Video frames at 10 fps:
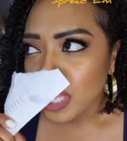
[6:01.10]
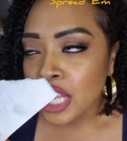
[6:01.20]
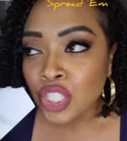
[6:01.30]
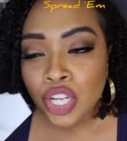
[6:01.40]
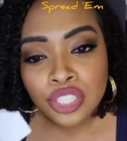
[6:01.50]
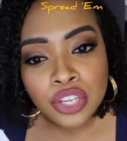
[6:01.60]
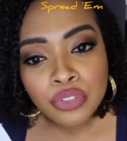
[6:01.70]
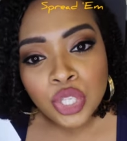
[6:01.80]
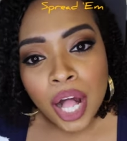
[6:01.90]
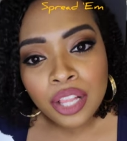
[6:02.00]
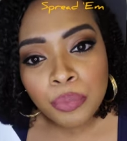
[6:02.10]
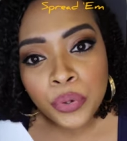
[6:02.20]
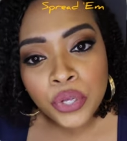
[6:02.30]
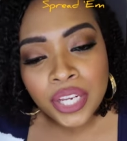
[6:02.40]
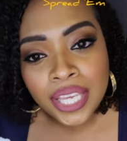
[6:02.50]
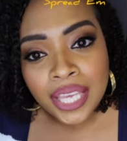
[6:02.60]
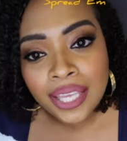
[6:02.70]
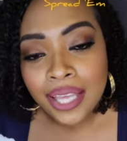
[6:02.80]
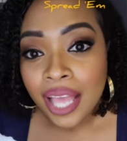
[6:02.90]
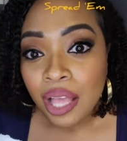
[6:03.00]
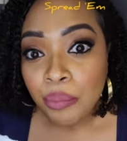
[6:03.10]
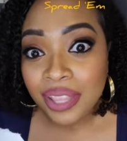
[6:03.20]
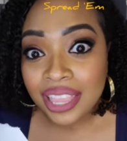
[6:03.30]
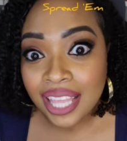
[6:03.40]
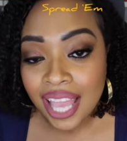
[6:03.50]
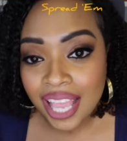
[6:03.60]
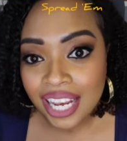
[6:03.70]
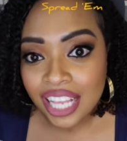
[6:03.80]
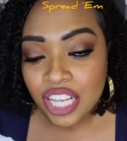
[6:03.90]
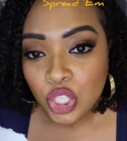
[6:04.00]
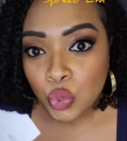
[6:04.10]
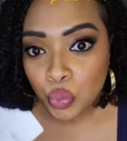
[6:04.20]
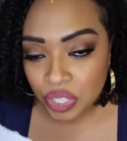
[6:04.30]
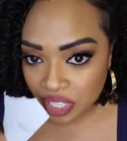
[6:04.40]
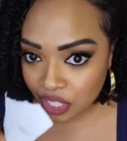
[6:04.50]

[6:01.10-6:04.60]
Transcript: It starts off chocolate puddingy but then you really